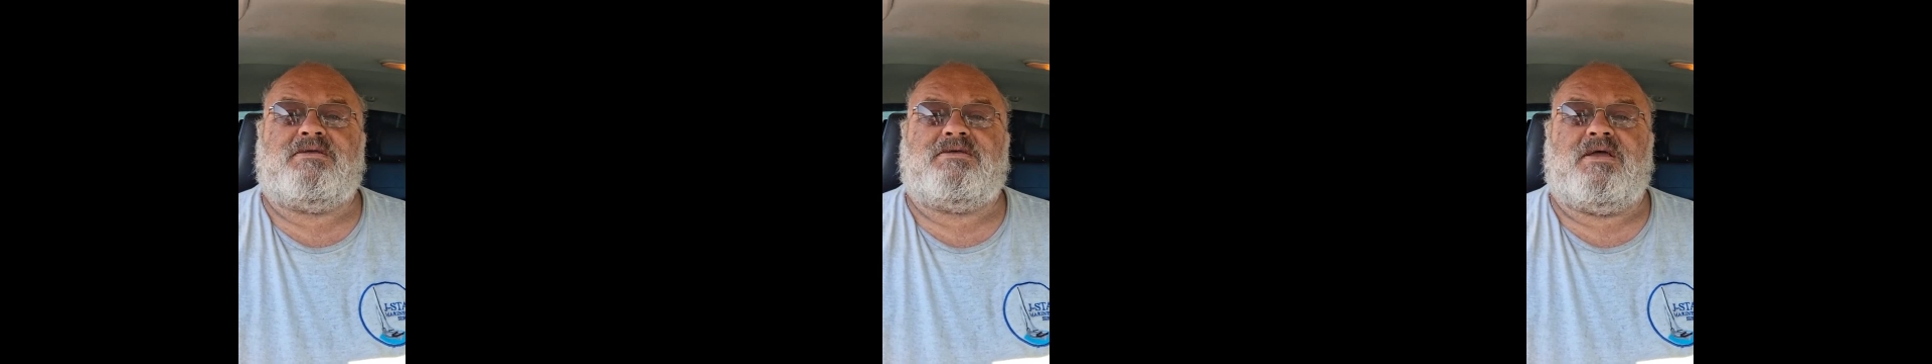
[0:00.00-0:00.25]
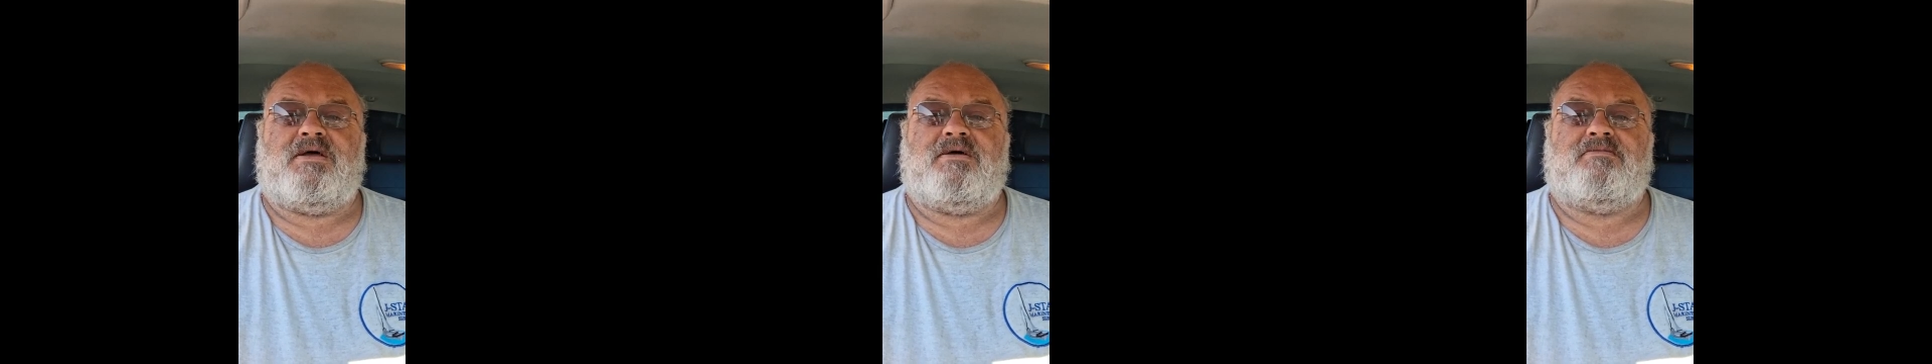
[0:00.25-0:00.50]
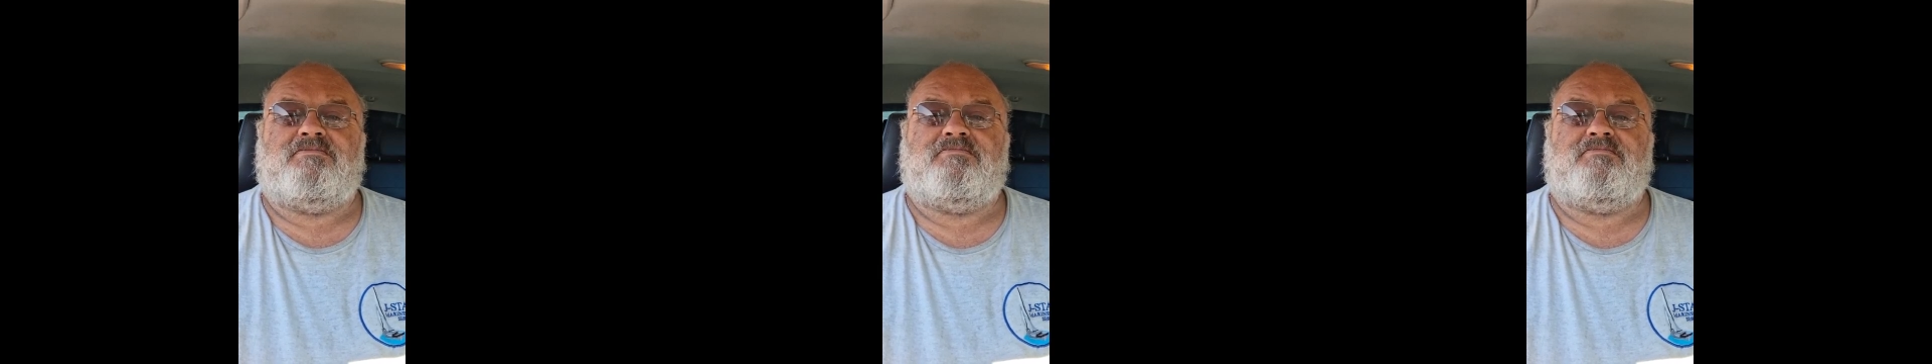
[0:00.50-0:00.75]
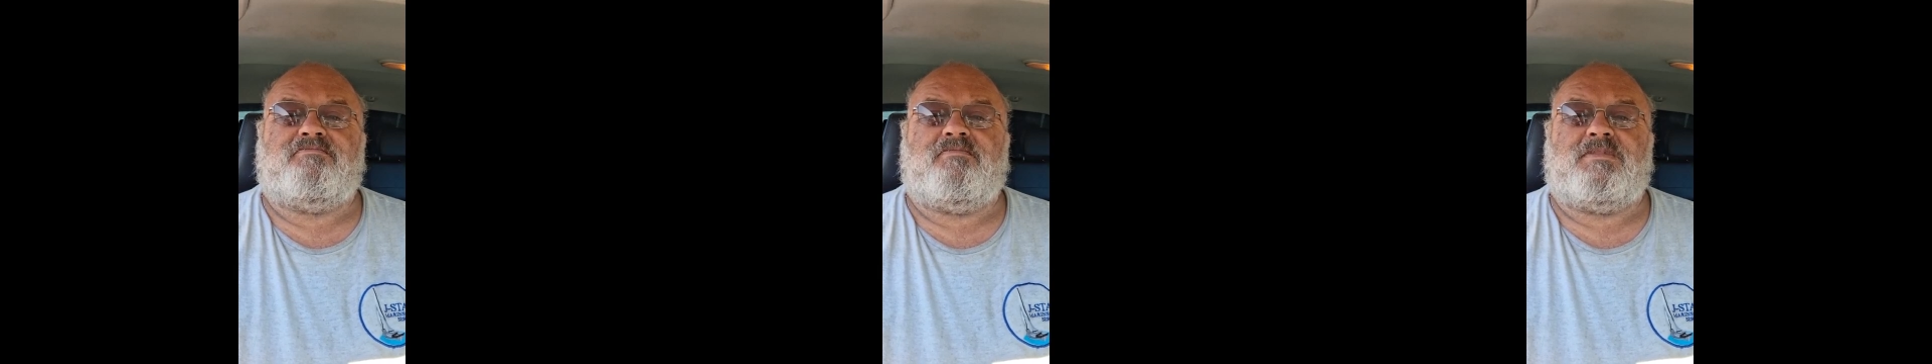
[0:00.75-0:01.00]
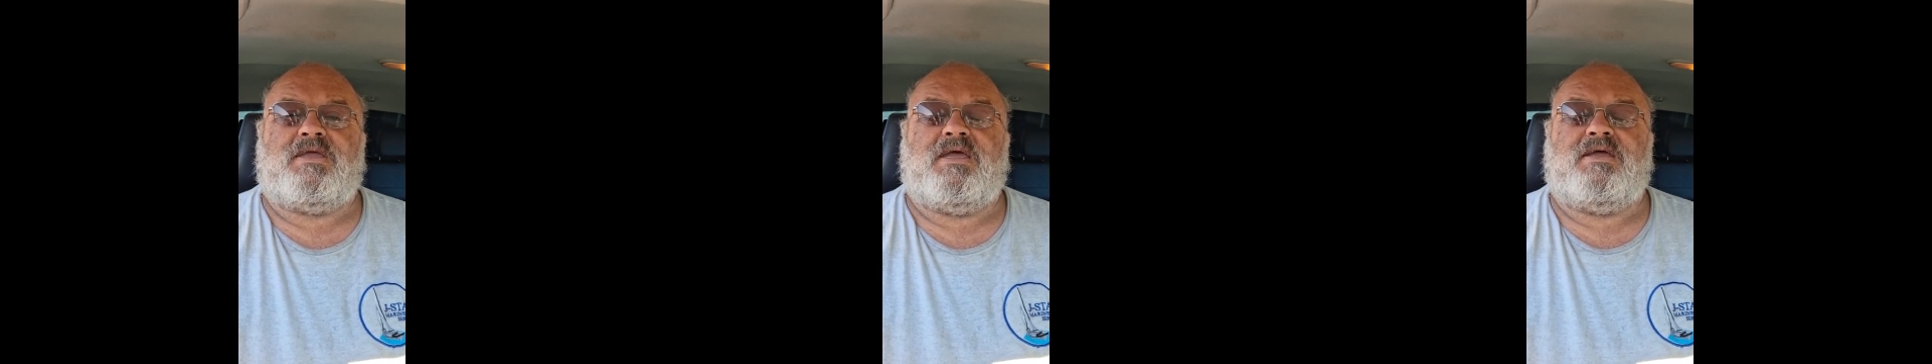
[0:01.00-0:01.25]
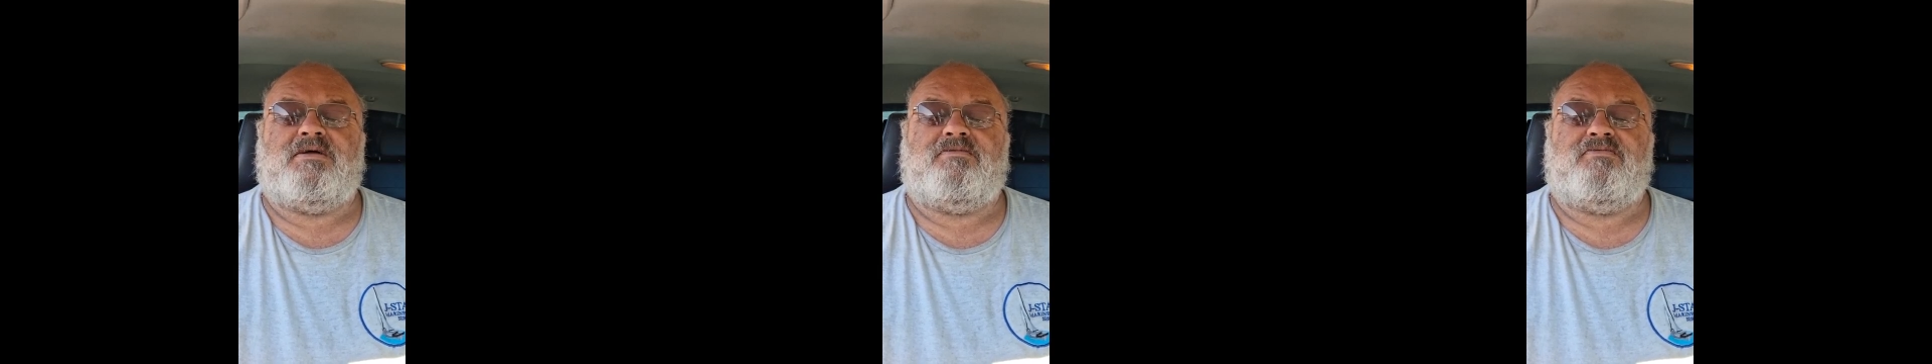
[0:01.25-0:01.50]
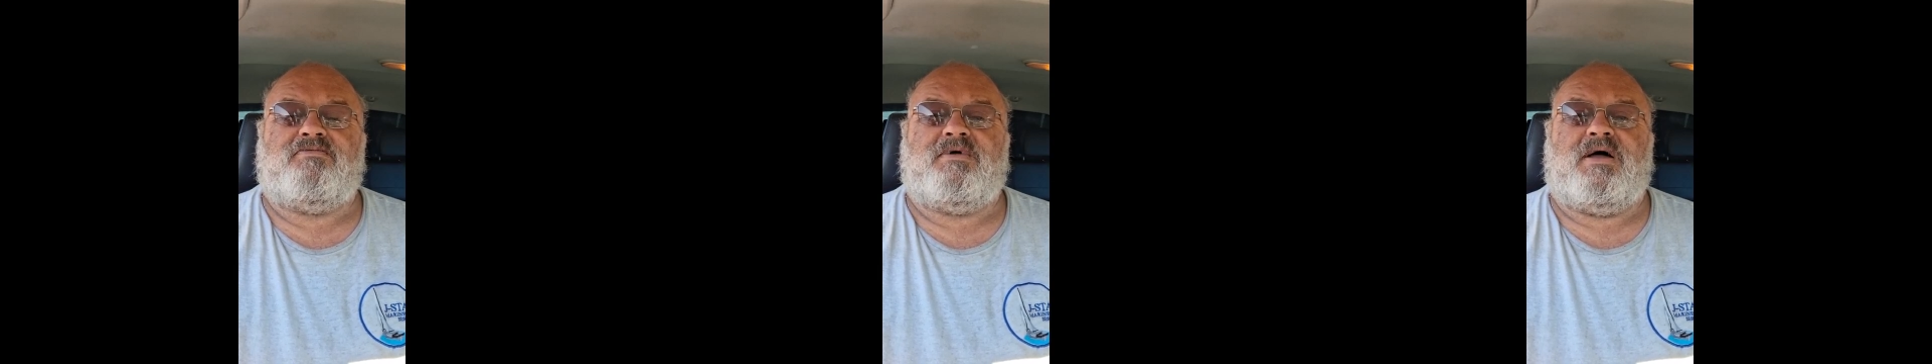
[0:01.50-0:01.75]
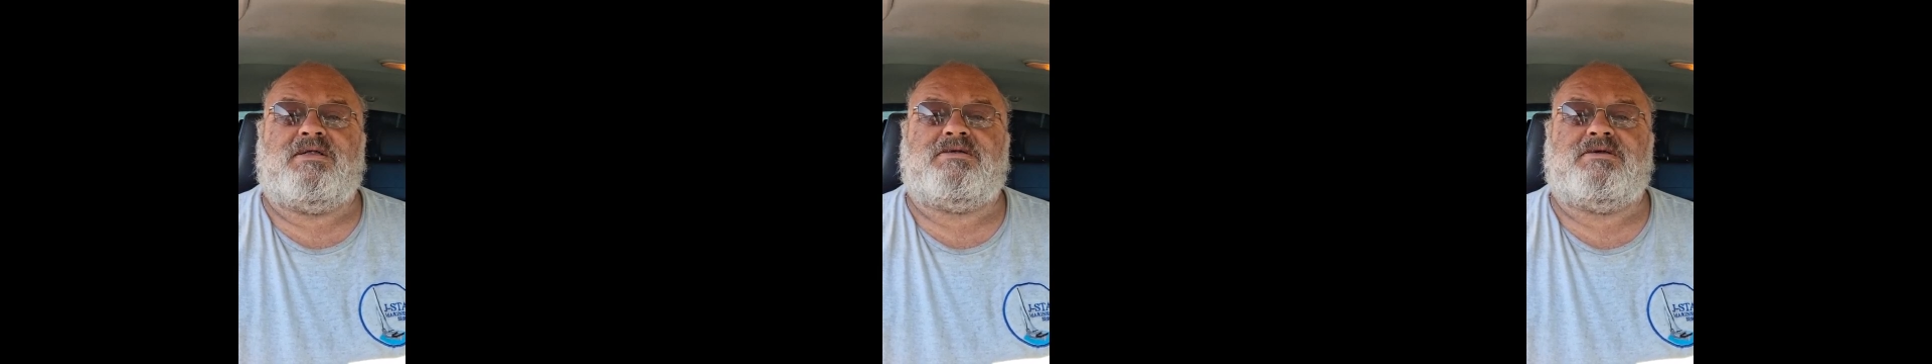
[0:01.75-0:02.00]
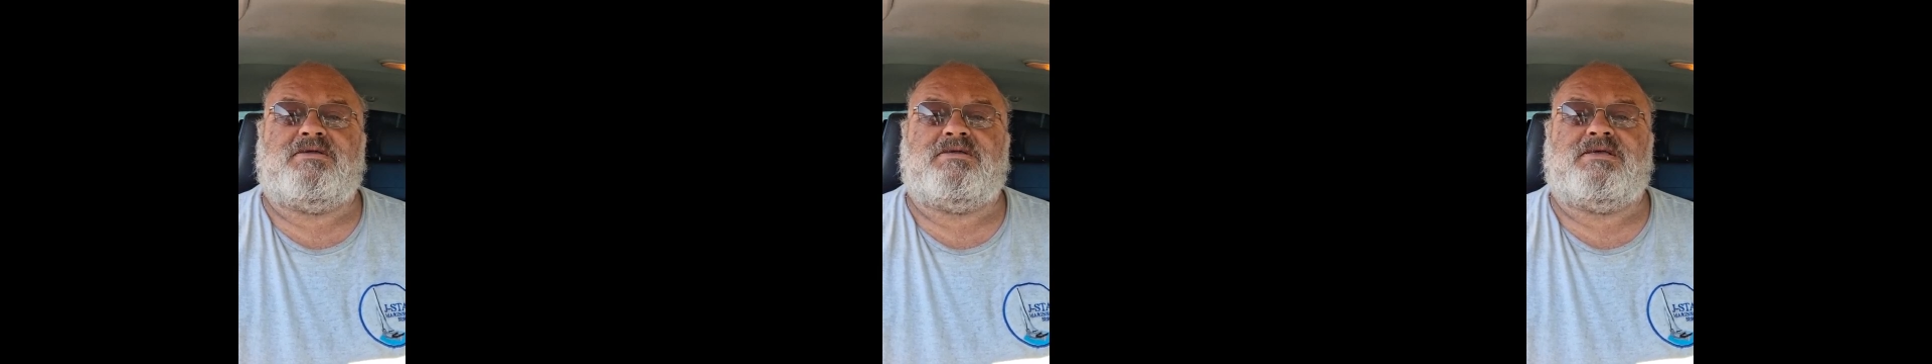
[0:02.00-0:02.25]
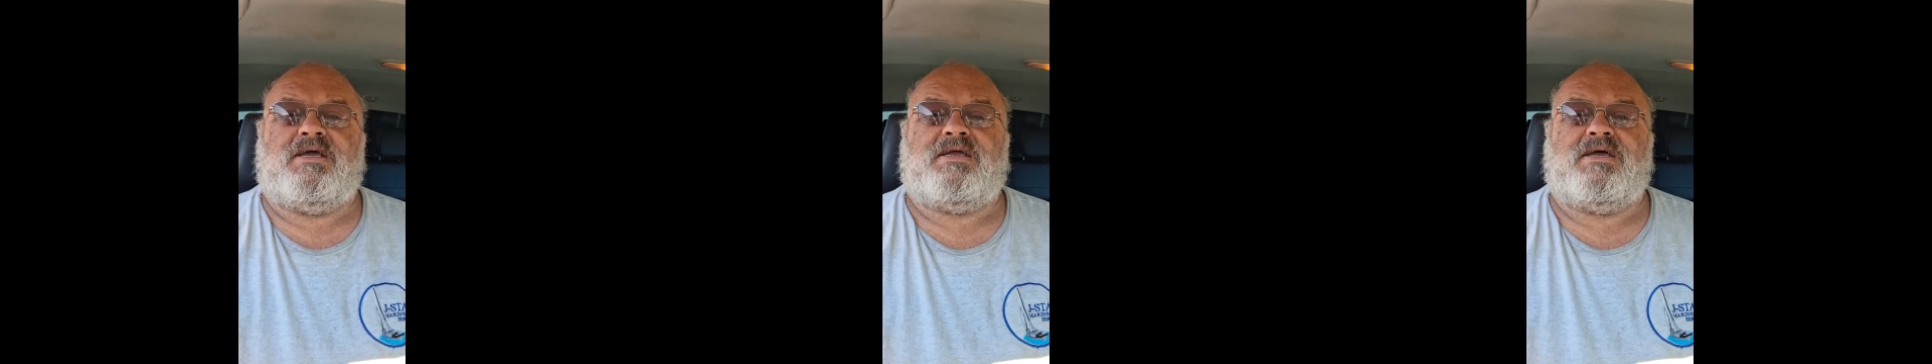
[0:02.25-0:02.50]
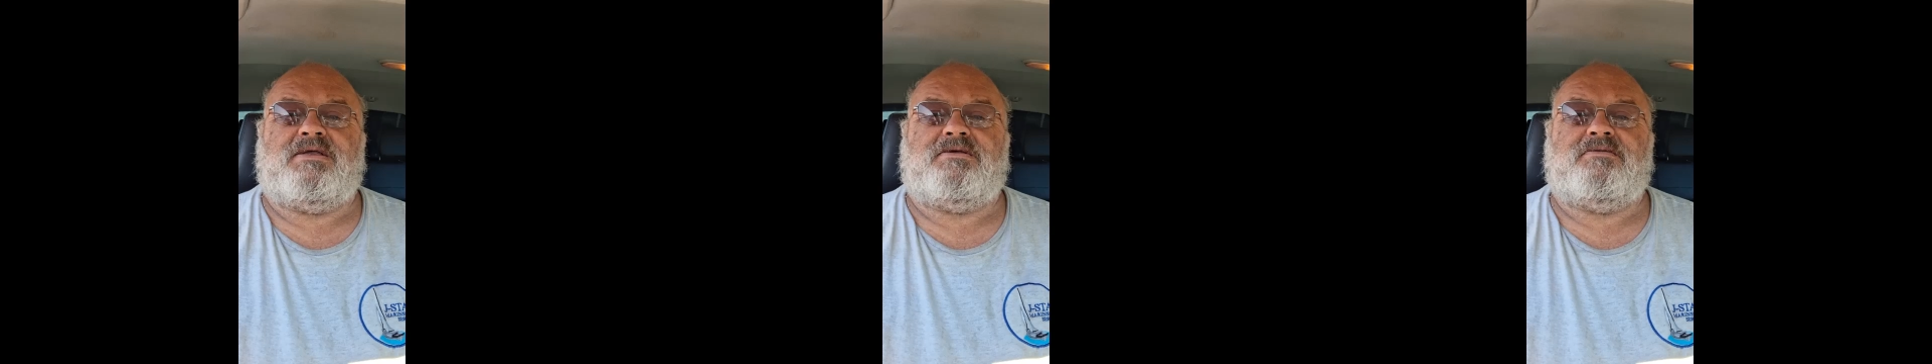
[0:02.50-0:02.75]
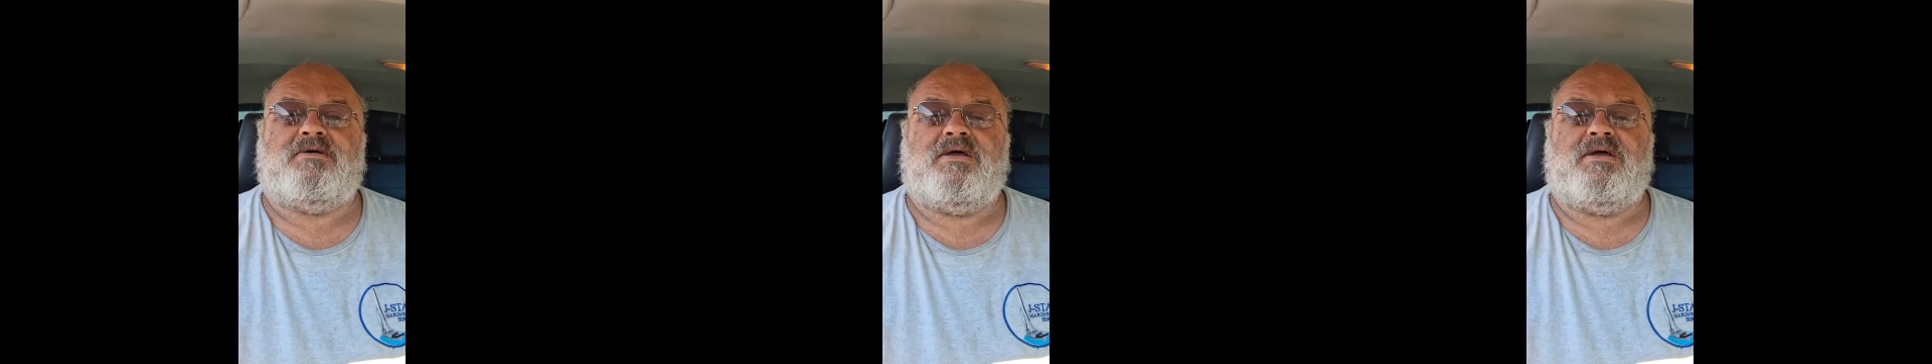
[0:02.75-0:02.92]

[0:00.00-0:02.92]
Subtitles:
the keel right to the deckhead,